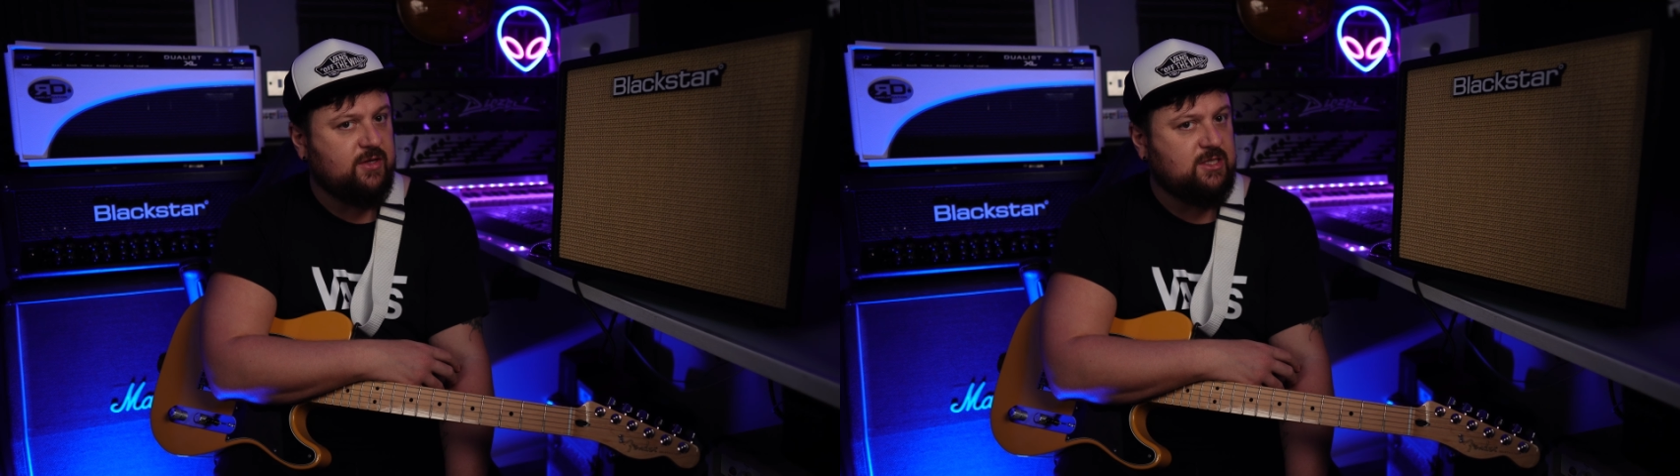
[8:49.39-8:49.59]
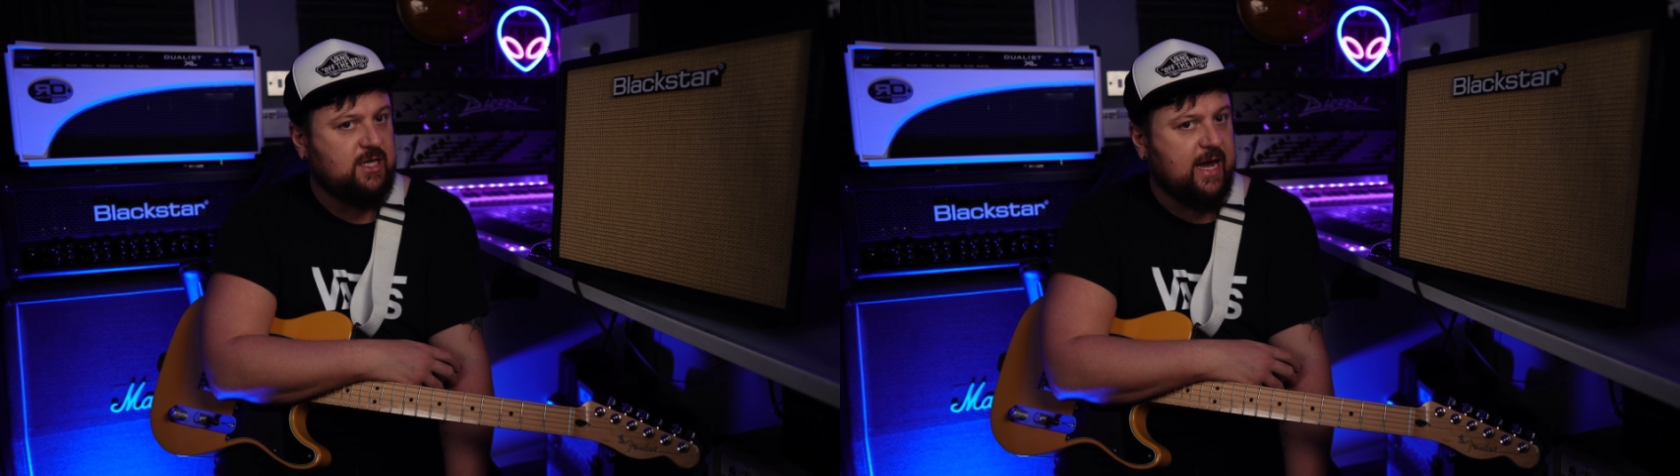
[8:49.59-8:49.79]

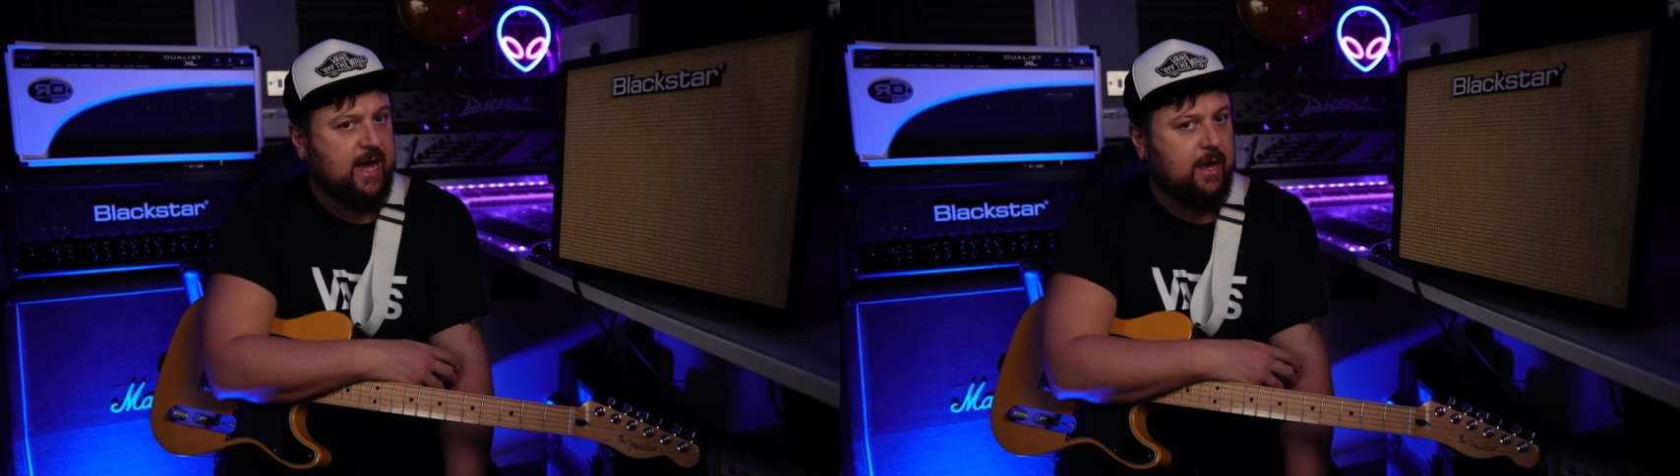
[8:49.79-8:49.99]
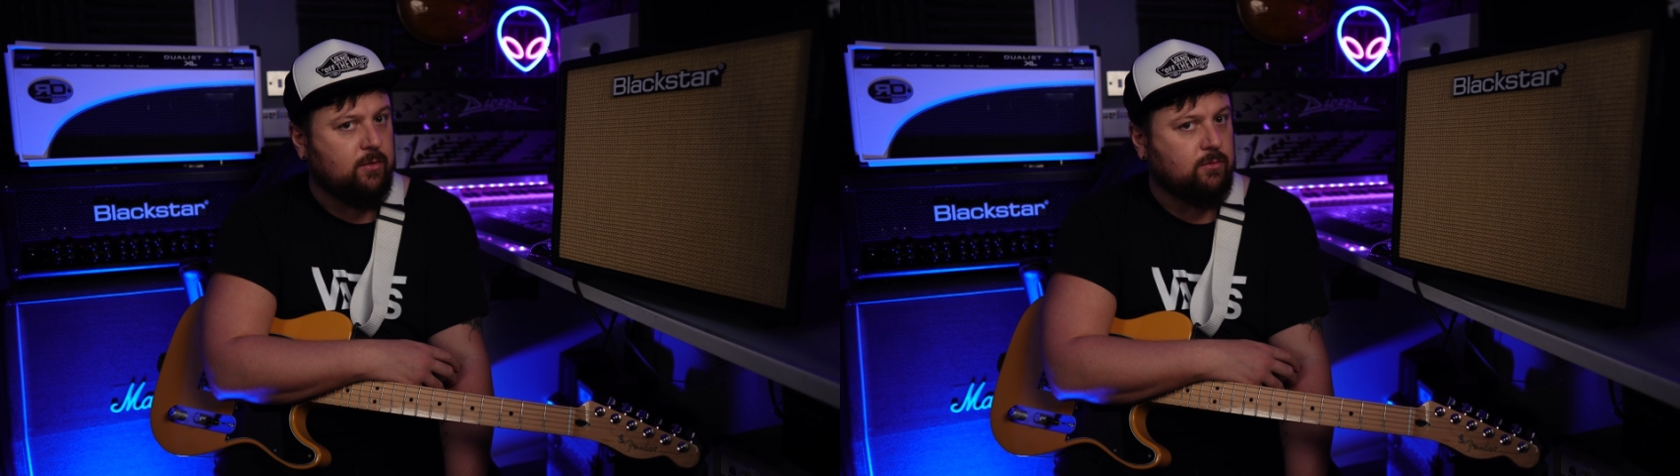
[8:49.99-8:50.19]

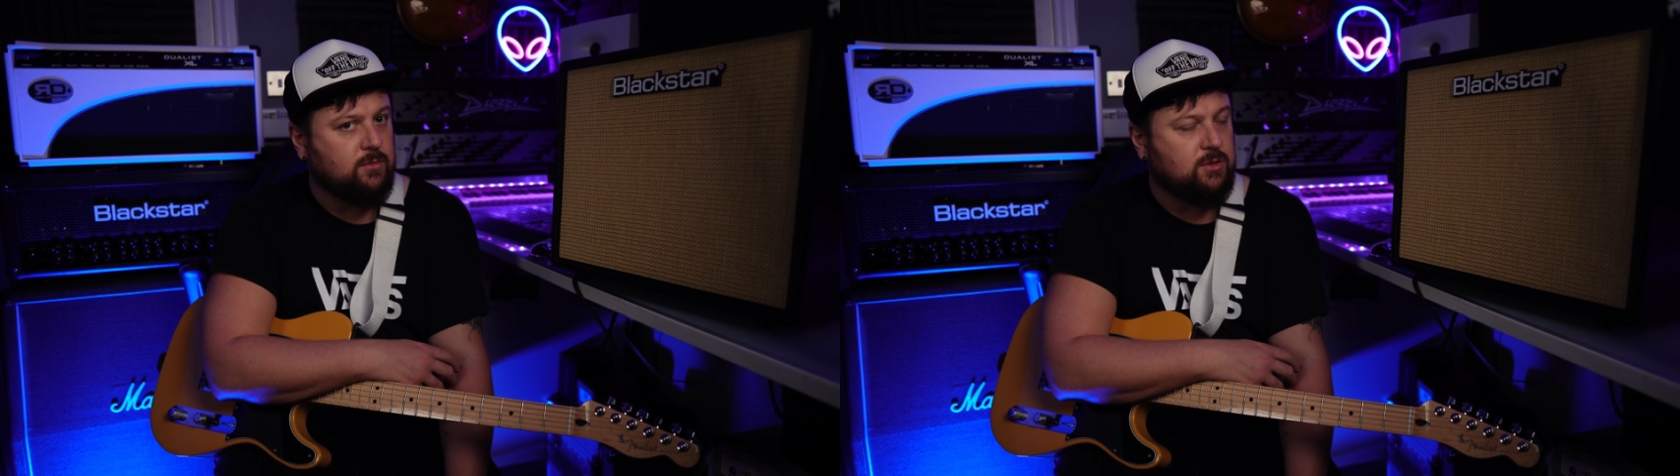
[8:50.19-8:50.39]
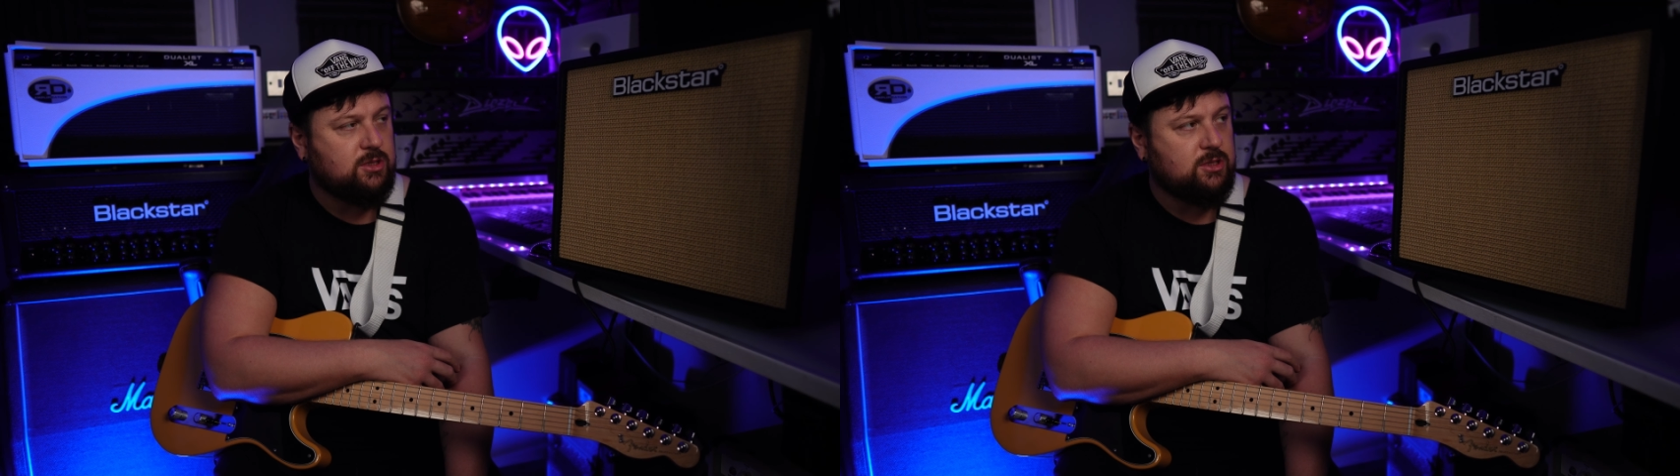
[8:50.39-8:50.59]

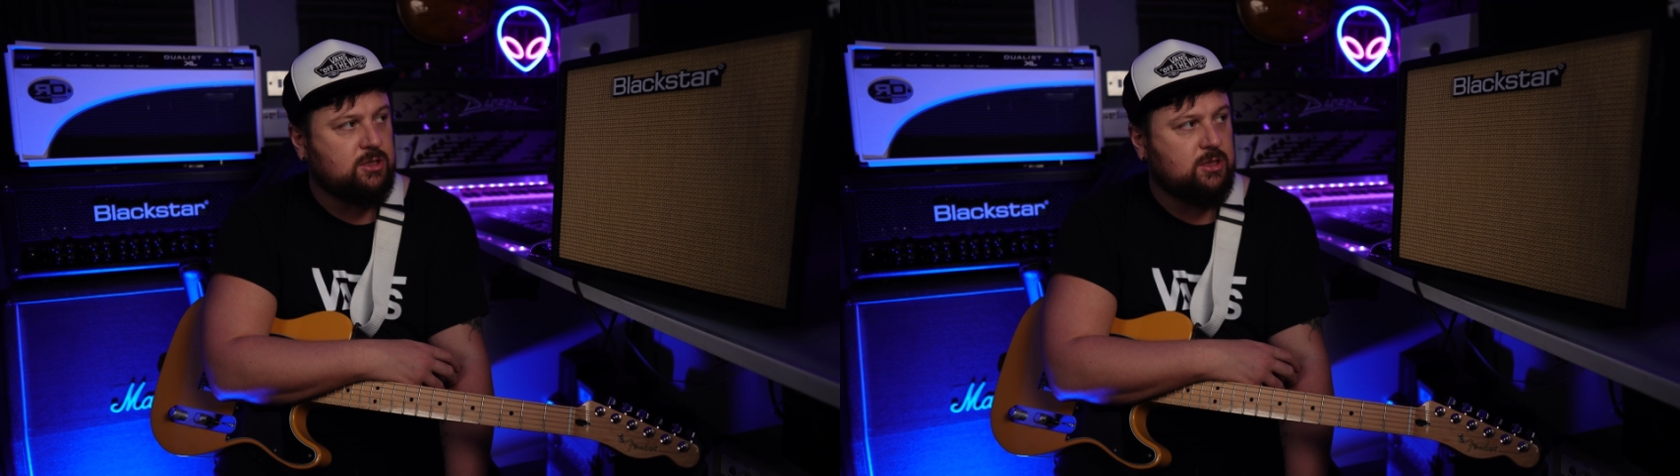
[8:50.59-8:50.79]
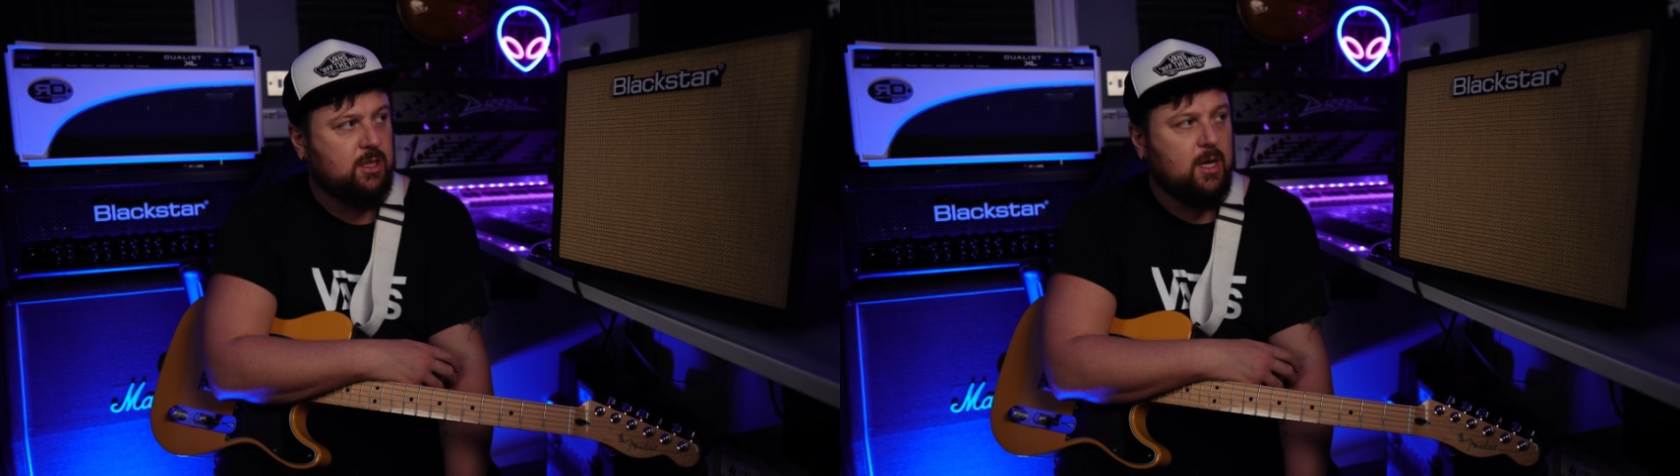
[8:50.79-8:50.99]

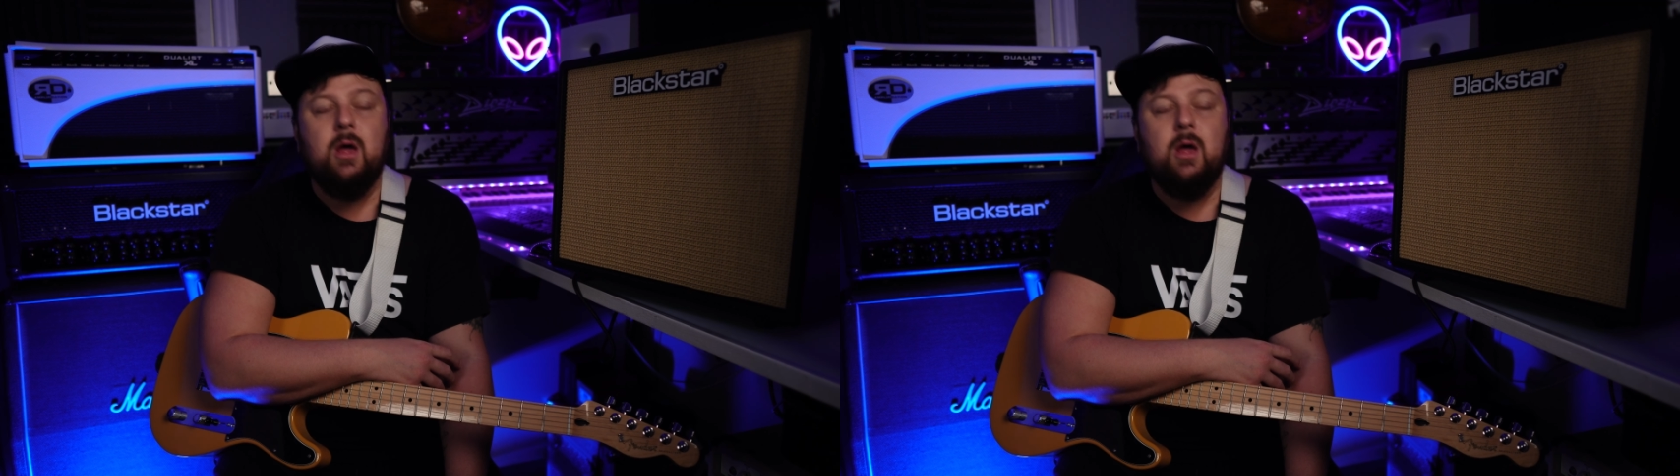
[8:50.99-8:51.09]
sounds?